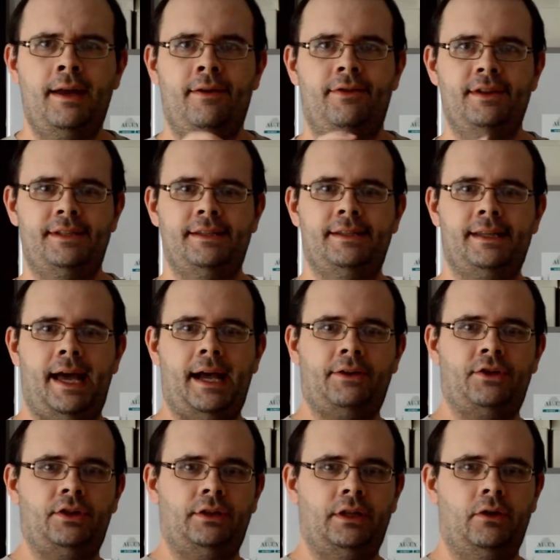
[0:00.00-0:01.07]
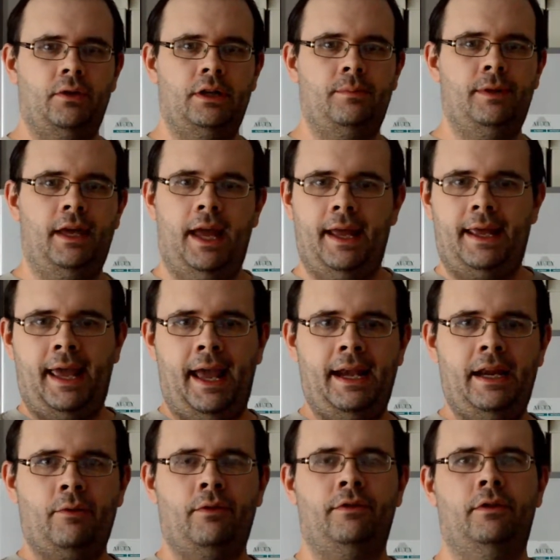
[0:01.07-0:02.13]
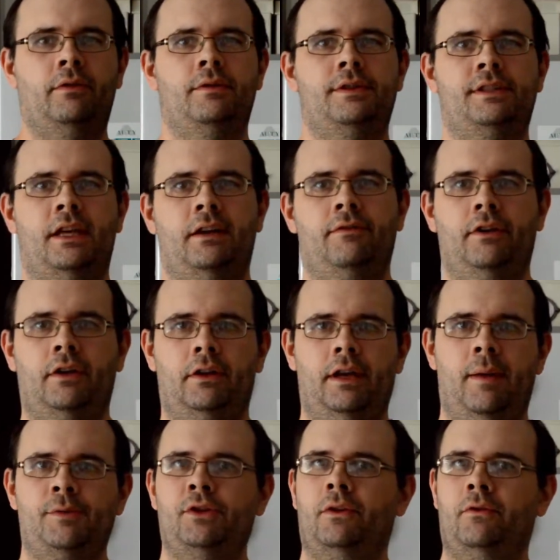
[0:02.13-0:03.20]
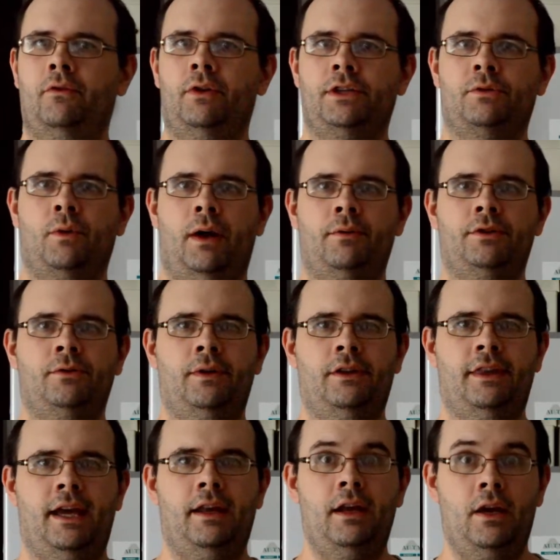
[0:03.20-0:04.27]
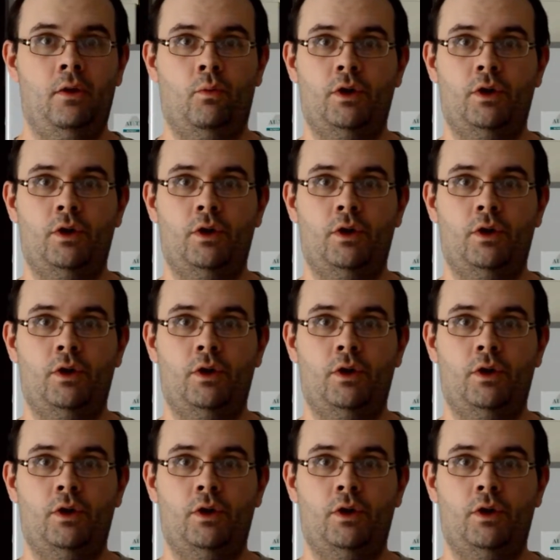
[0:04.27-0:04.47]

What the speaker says: this is actually going to be a candy review instead of an episode of Chris, Why Would You Eat That,